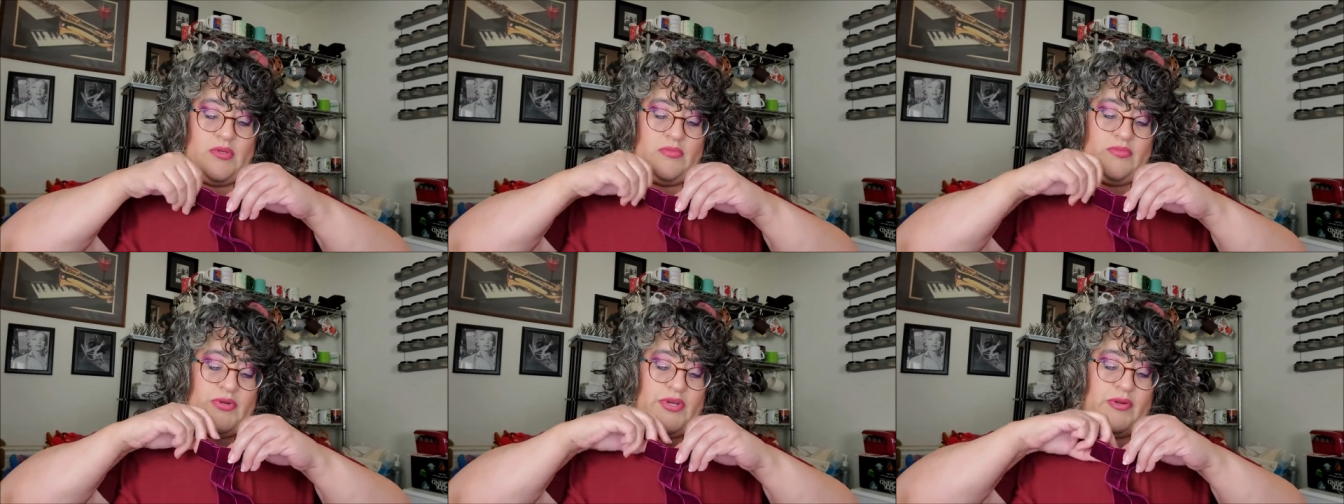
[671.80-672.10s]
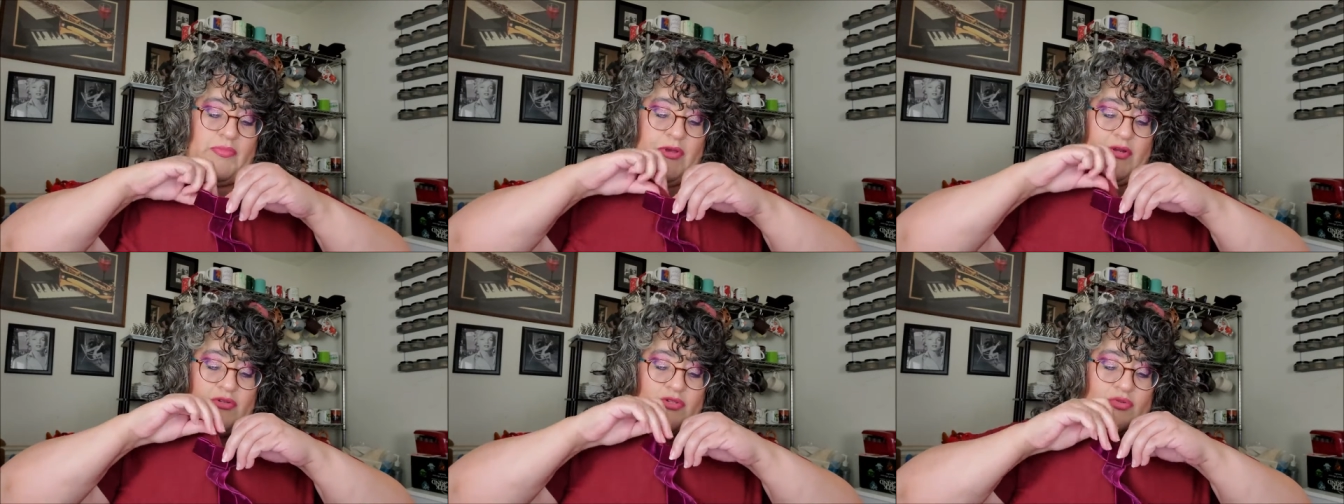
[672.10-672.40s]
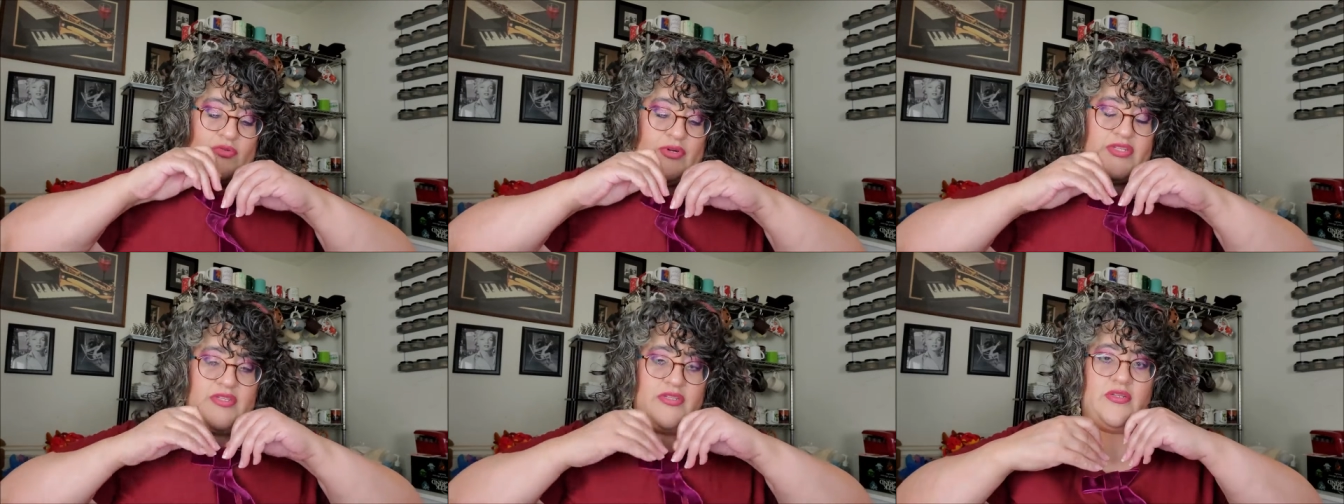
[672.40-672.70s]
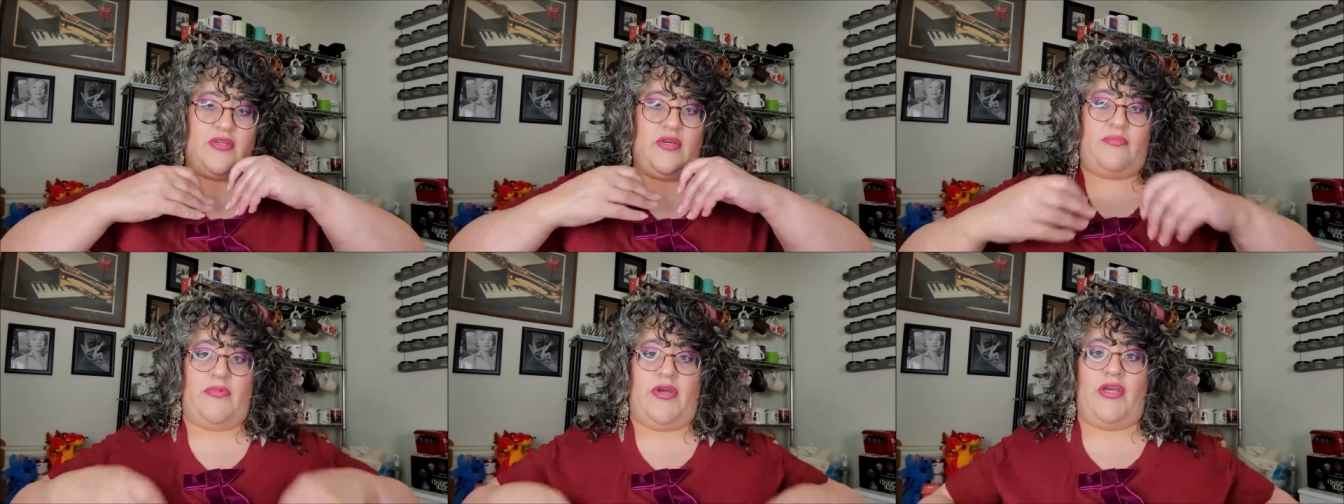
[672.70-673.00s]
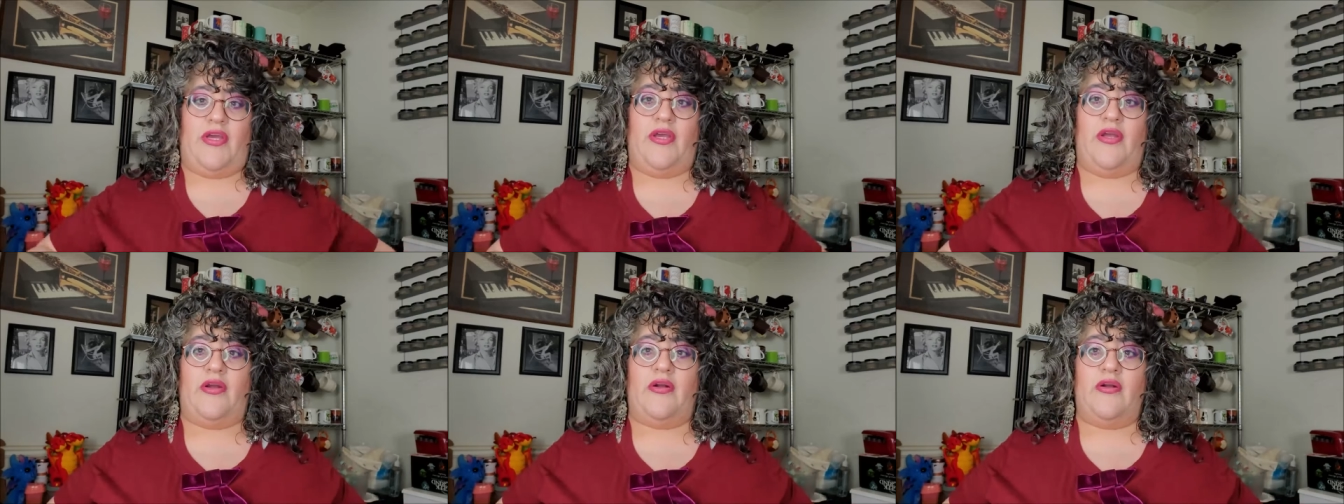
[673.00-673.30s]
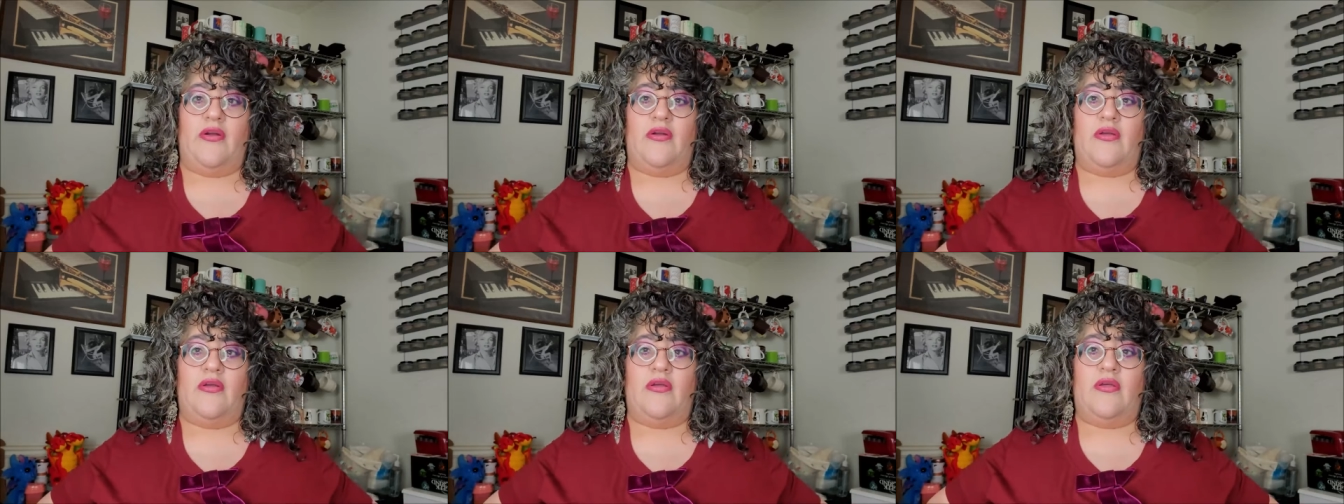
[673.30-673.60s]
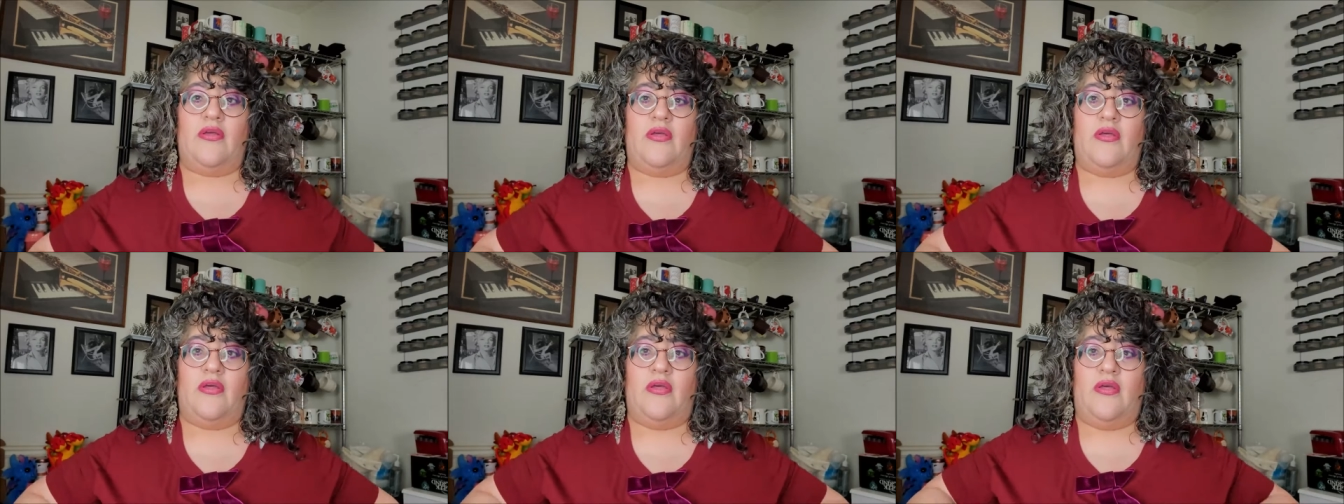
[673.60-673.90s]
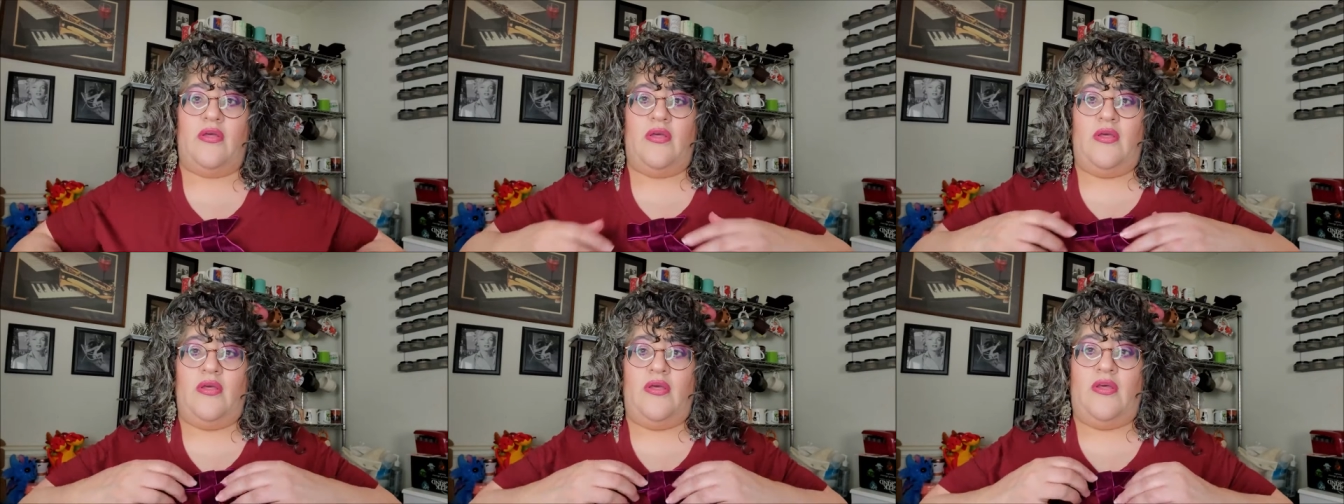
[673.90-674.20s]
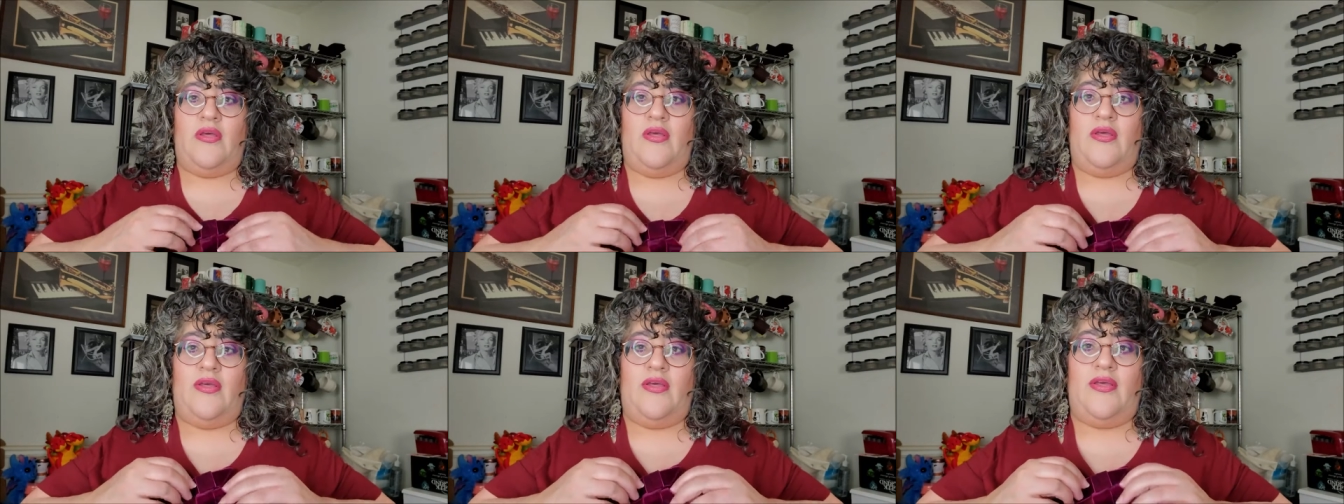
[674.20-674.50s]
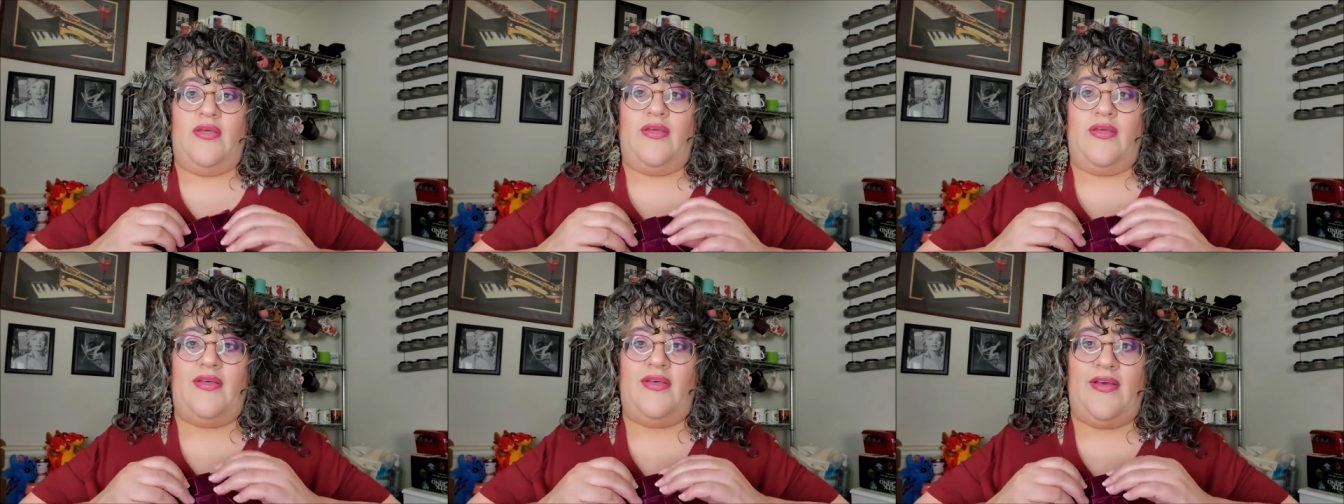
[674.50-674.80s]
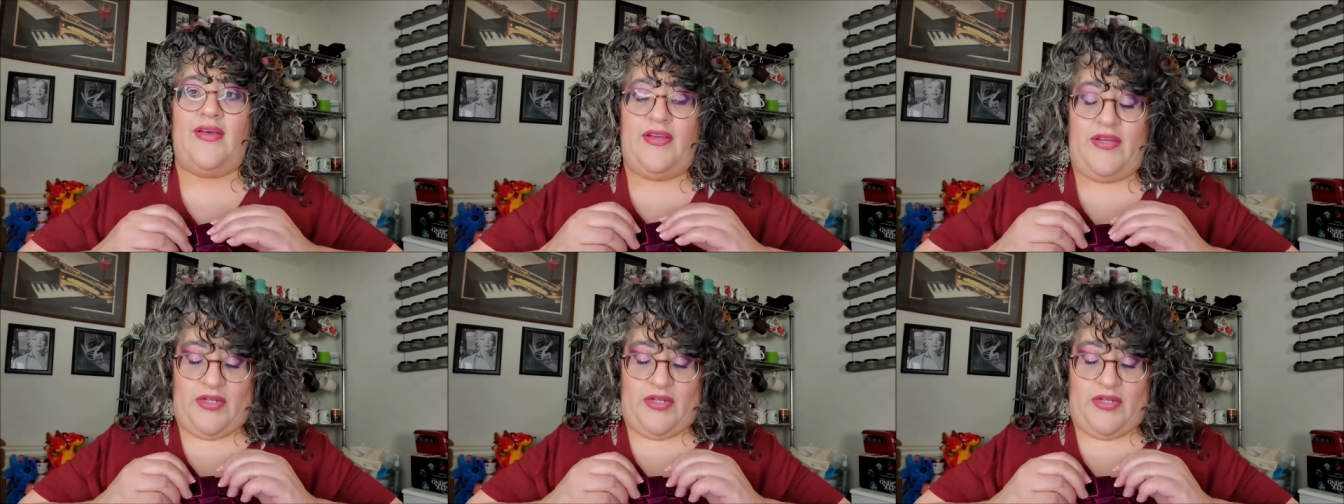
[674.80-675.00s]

Forget about dressing up my hair. I